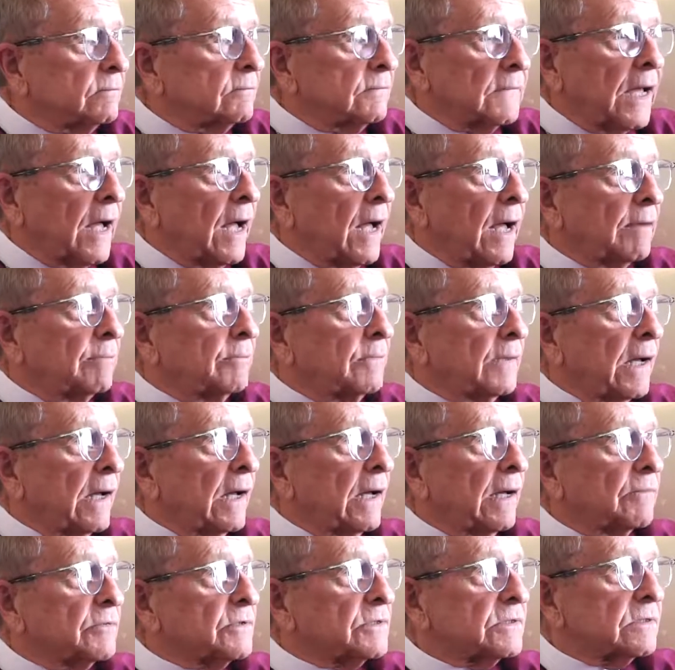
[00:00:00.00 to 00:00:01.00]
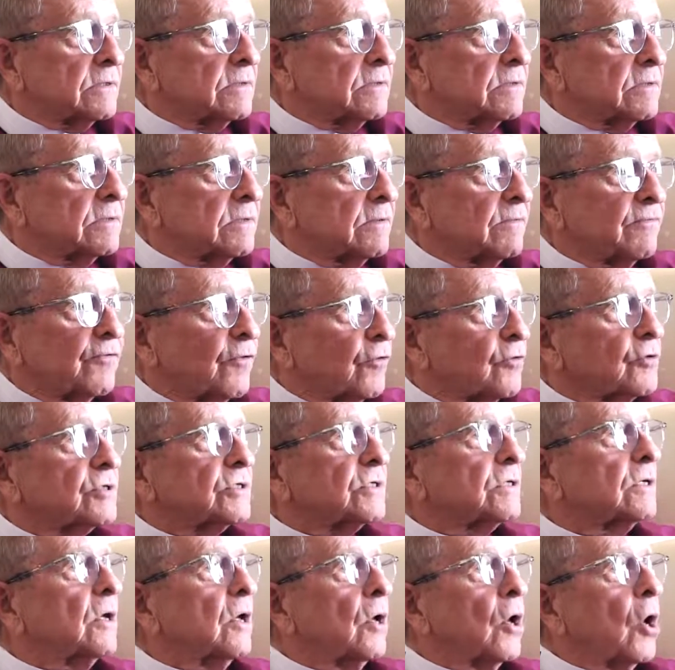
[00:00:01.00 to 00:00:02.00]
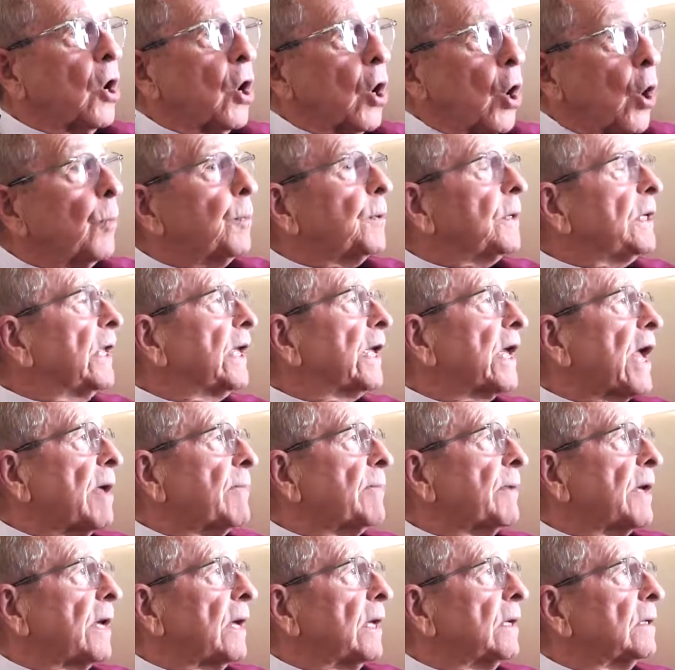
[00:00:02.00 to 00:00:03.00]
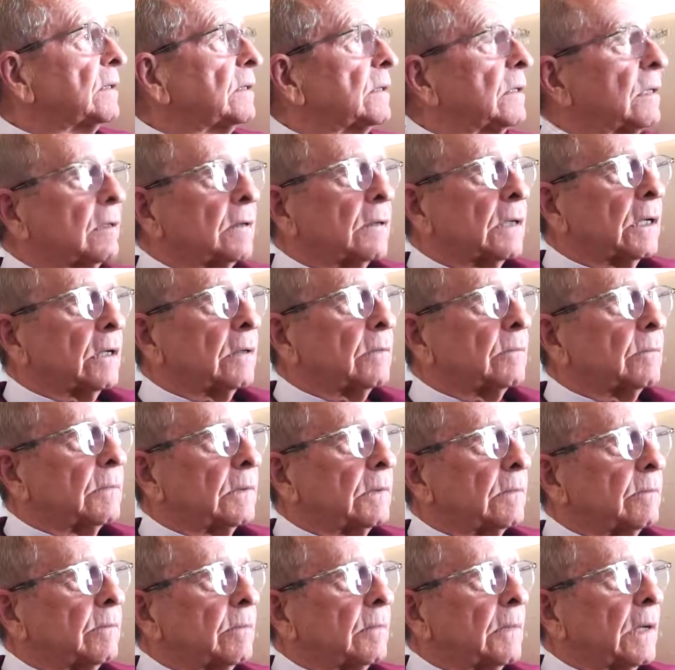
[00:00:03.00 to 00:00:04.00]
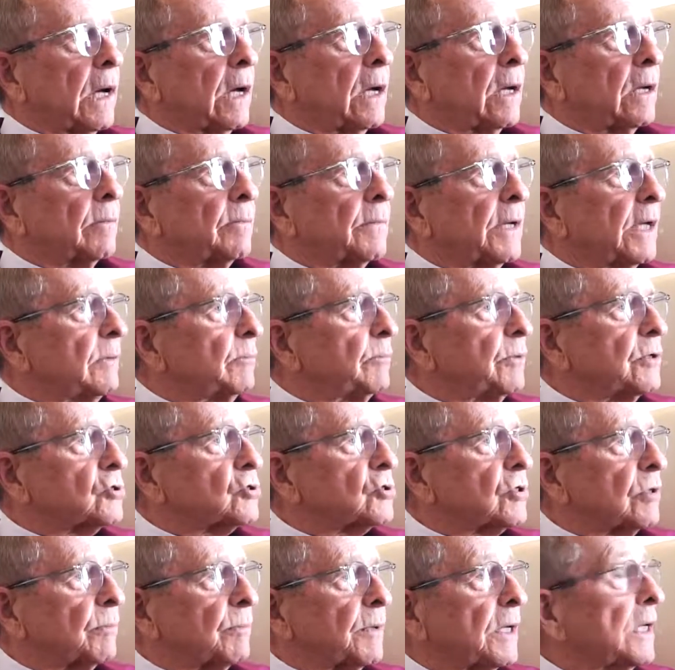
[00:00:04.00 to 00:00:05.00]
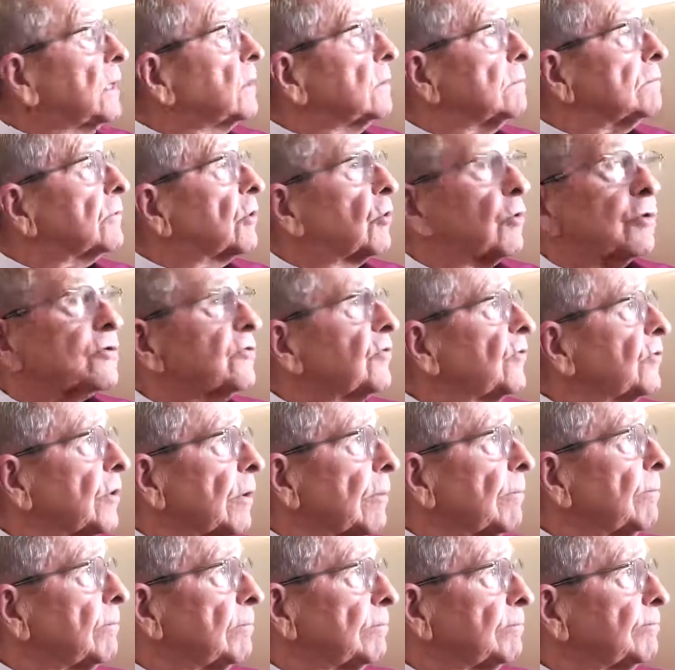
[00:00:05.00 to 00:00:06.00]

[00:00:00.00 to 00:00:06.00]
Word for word: I'm, I was the first openly gay man um, uh, made bishop in Christendom.